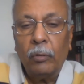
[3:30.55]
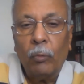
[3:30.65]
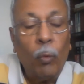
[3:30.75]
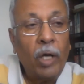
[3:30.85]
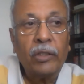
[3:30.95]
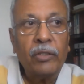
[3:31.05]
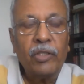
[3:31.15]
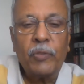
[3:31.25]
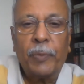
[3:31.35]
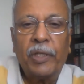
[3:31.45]
worked in
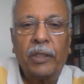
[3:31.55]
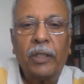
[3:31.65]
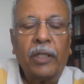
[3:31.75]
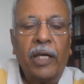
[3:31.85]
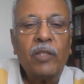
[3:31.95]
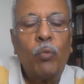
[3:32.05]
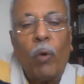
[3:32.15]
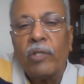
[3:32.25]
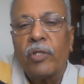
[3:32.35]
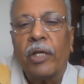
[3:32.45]
this particular case once an